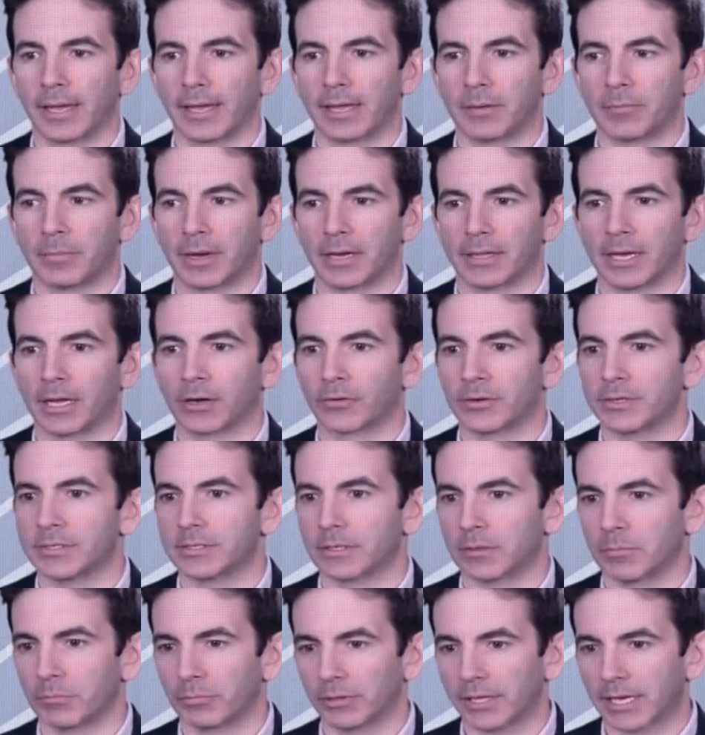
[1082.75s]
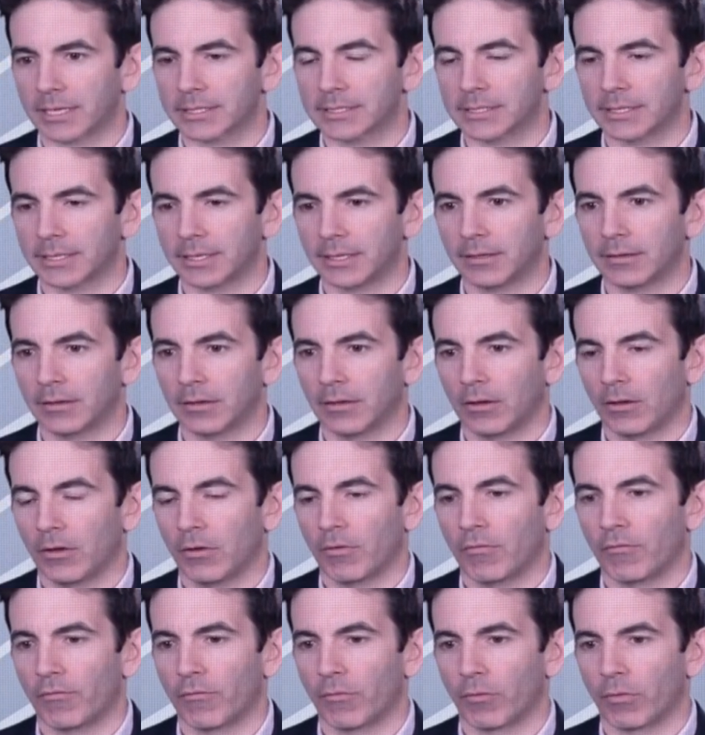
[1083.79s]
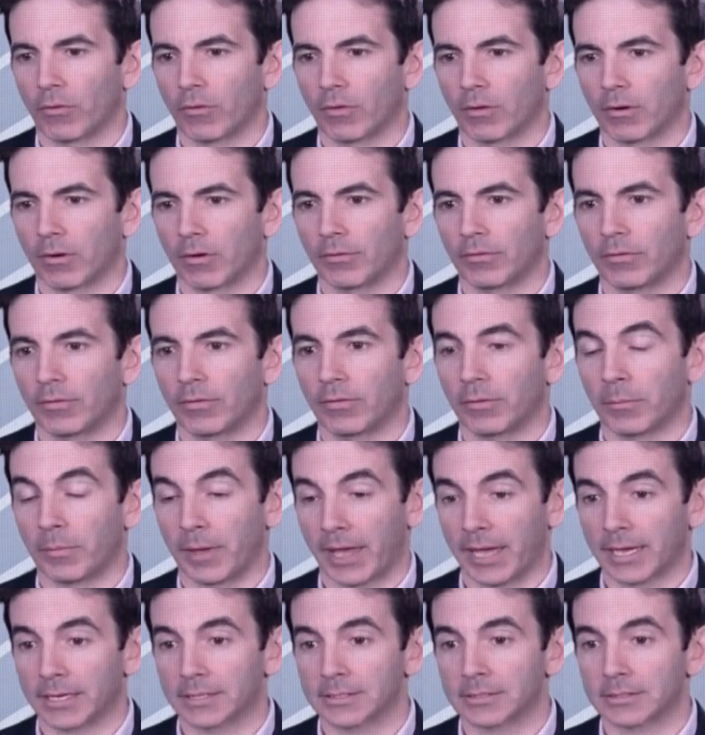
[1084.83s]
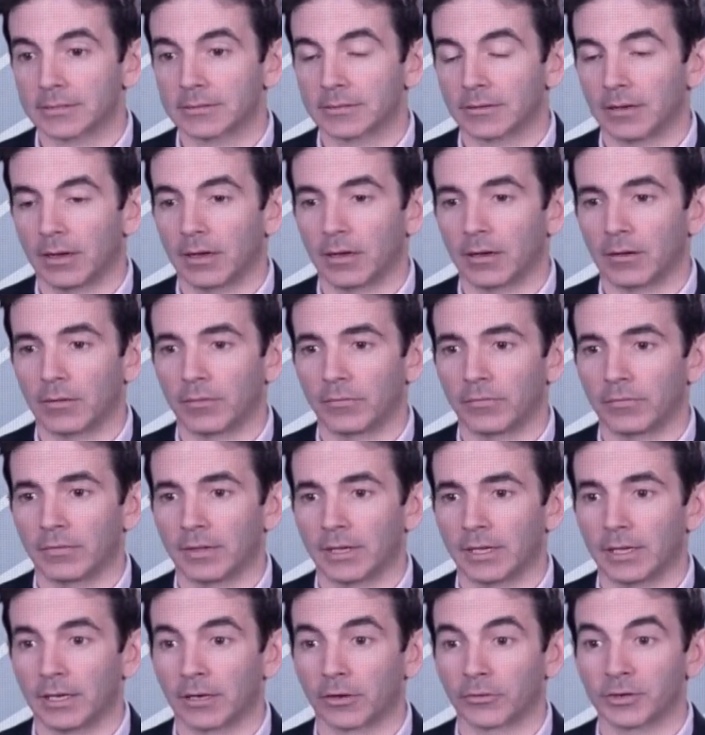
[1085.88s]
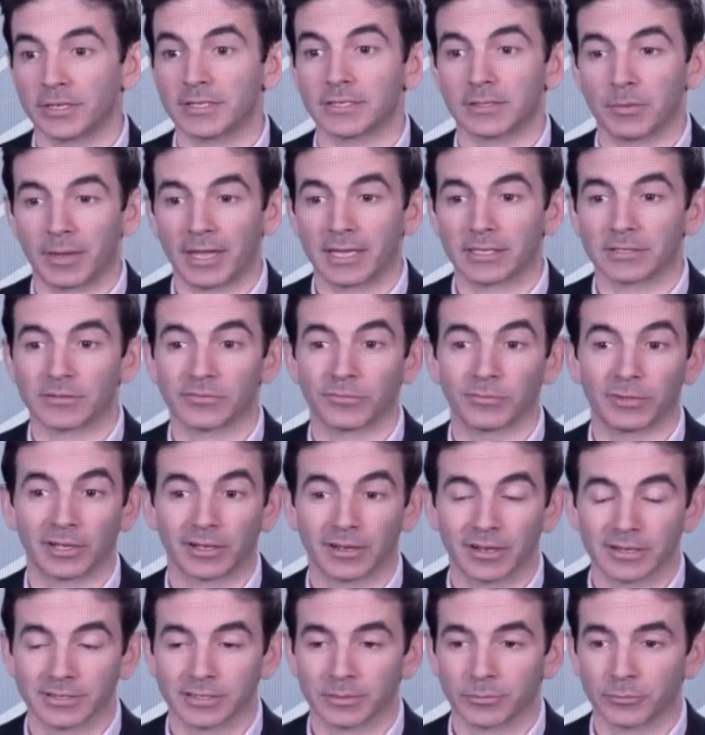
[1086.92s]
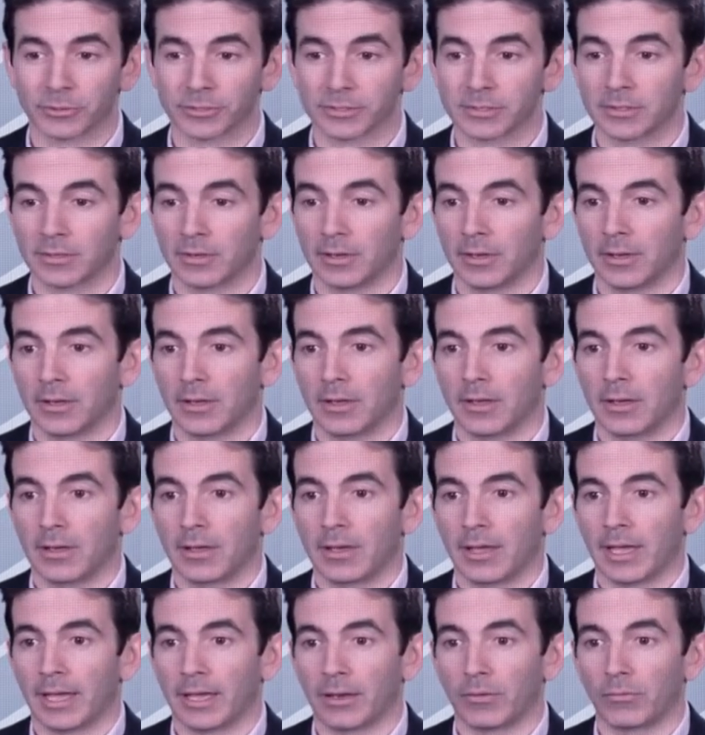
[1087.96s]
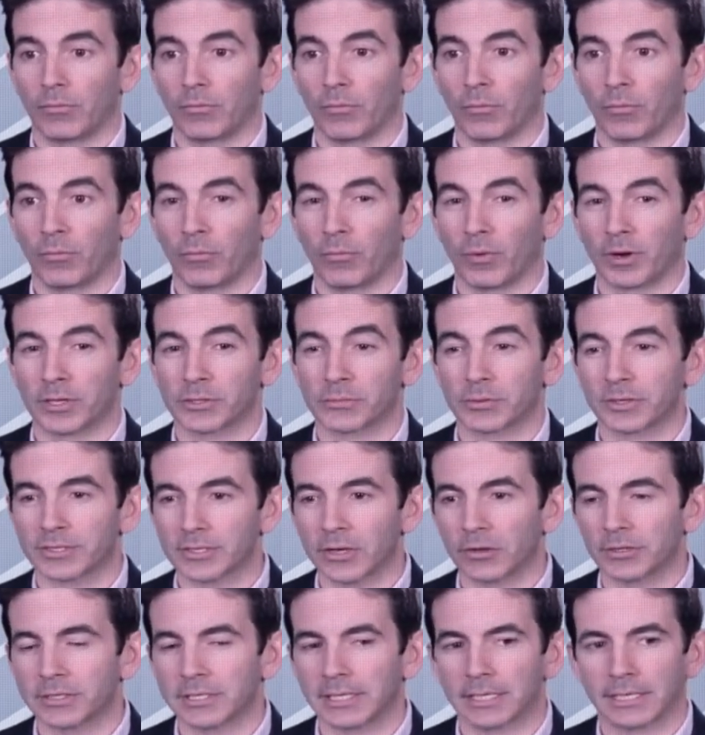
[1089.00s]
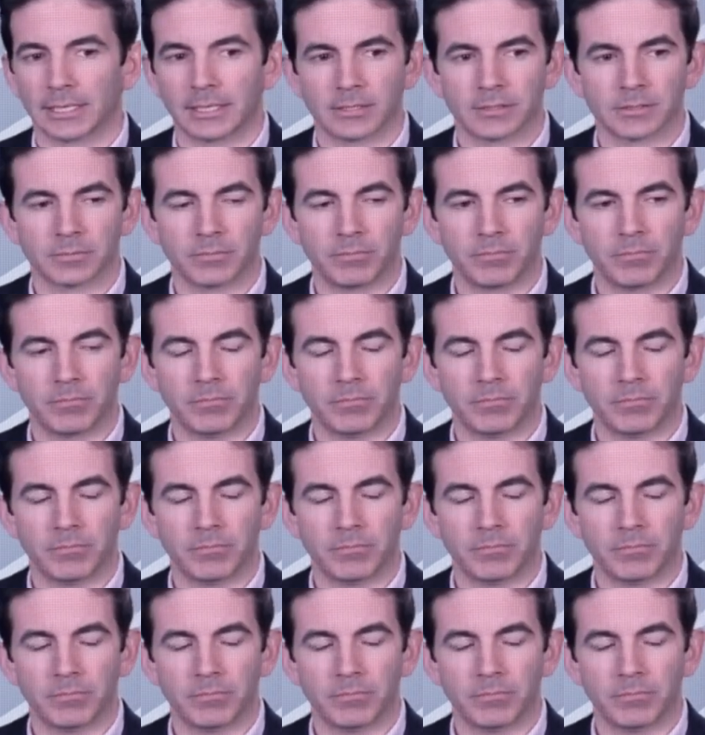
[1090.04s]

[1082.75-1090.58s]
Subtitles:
led by the increased complexity for the banks, the increased demands from the customers. And what it's resulting in is